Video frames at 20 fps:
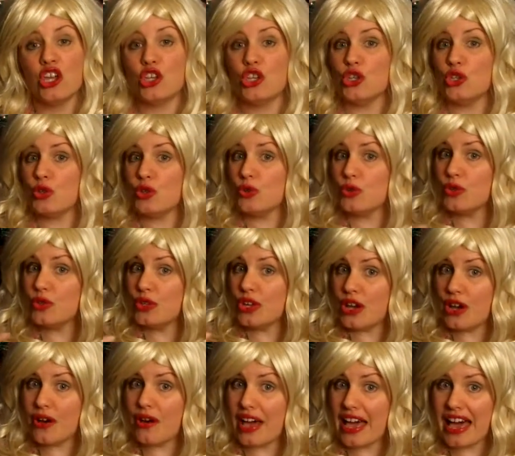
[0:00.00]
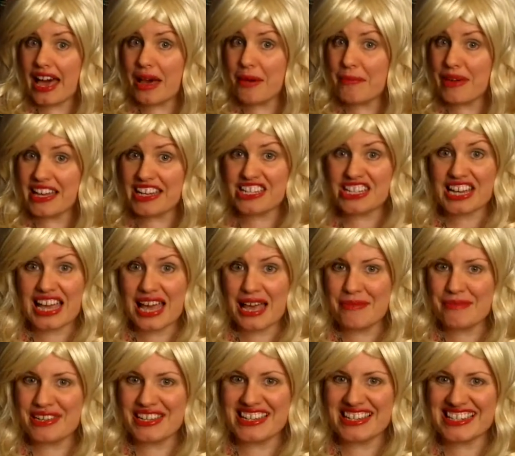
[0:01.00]
you know how much
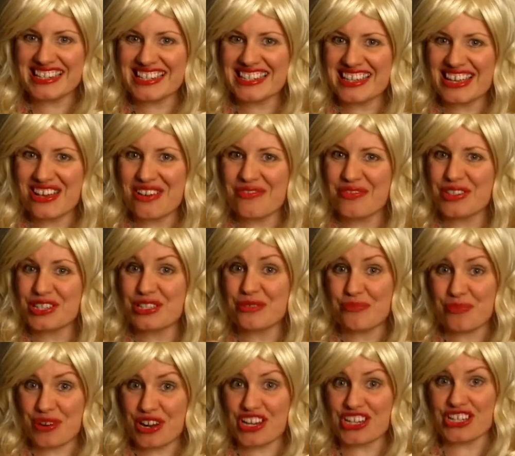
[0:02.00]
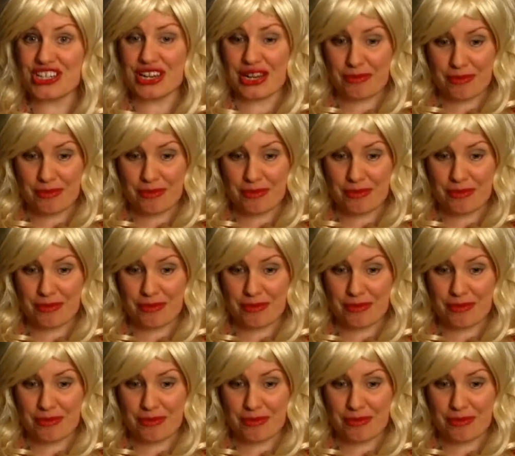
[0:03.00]
I'm into self-expression.